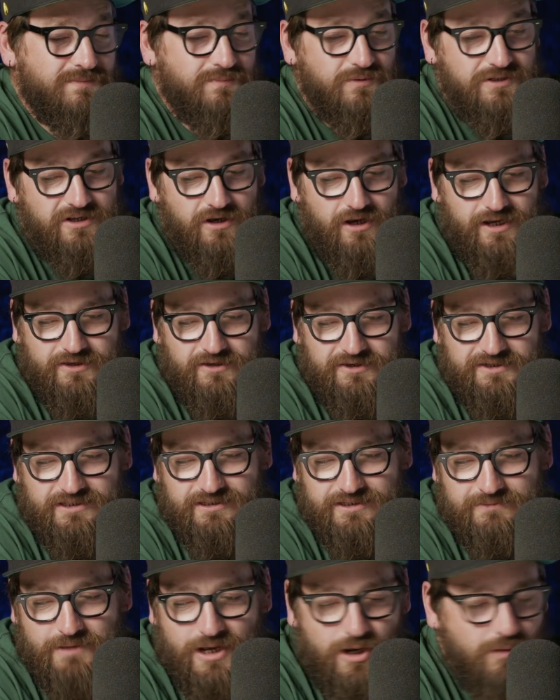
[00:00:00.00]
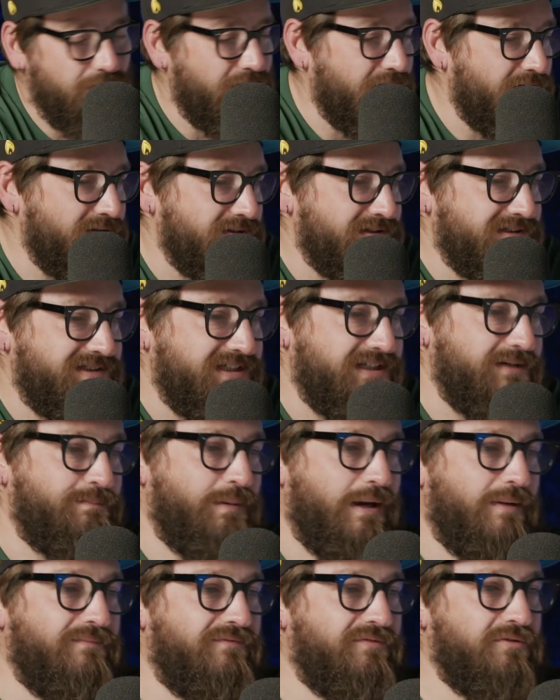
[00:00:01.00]
pretty iconically Melbourne. I couldn't see a
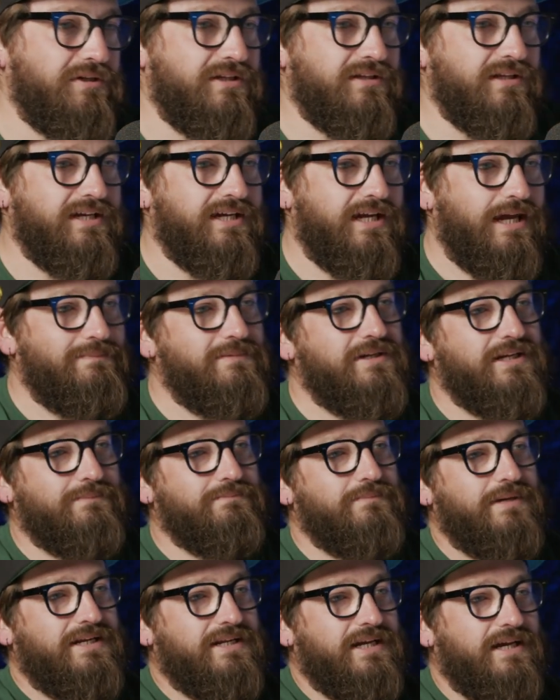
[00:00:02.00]
pub footy league happening in many